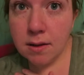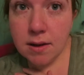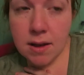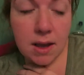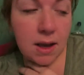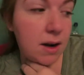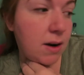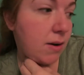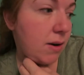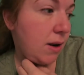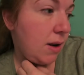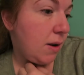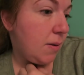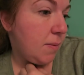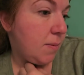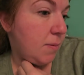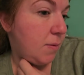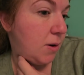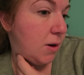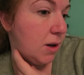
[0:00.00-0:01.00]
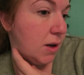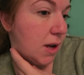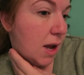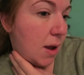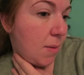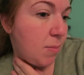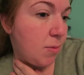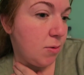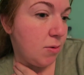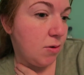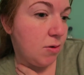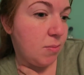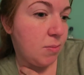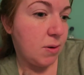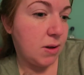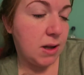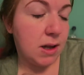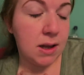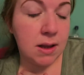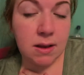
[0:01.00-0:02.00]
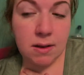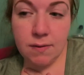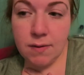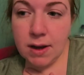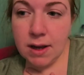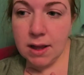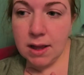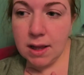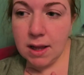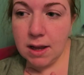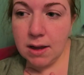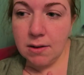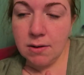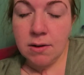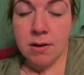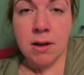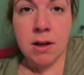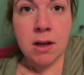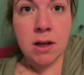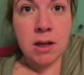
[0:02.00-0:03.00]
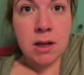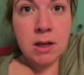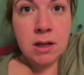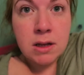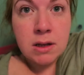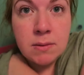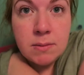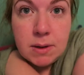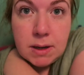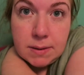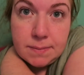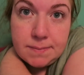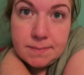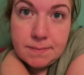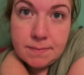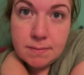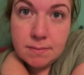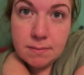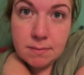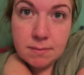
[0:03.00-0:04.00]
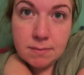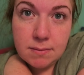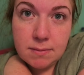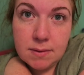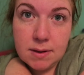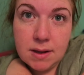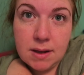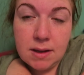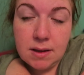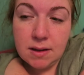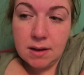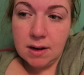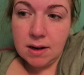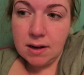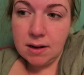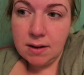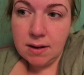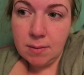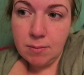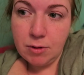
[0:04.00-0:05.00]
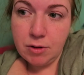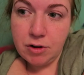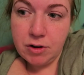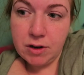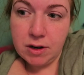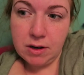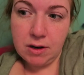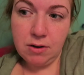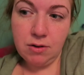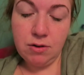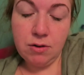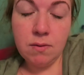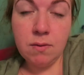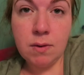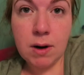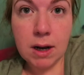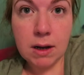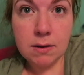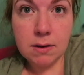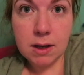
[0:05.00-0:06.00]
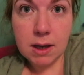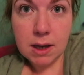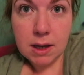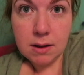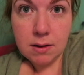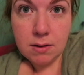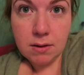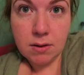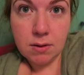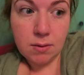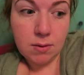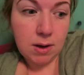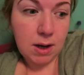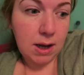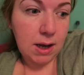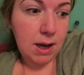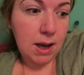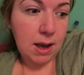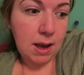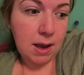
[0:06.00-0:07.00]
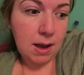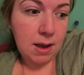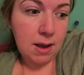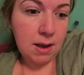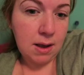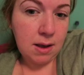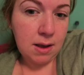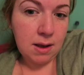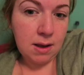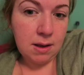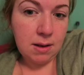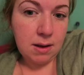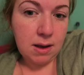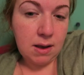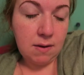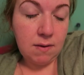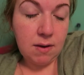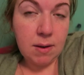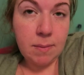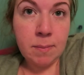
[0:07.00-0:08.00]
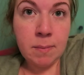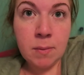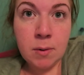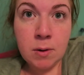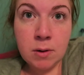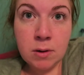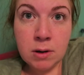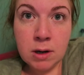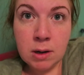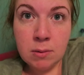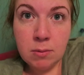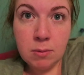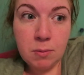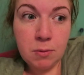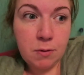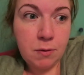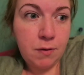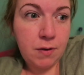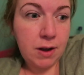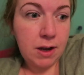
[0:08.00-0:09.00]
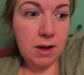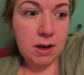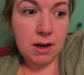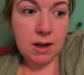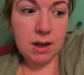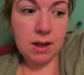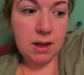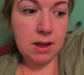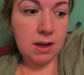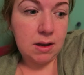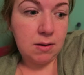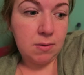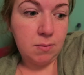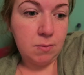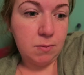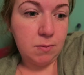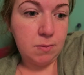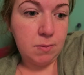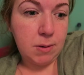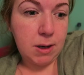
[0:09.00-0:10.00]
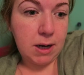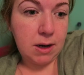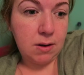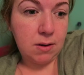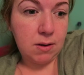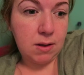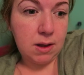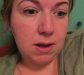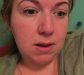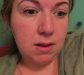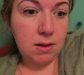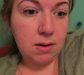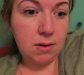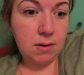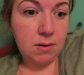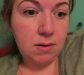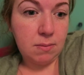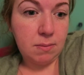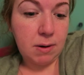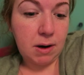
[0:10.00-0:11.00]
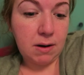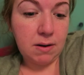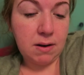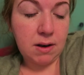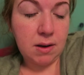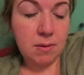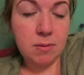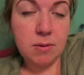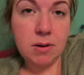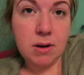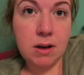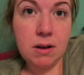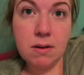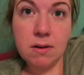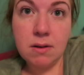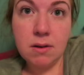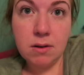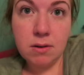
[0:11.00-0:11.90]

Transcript: scary when it happens, but it's fine now. Well, it's still, his temperature is starting to rise again, so I gave him more ibuprofen. It does better than the paracetamol.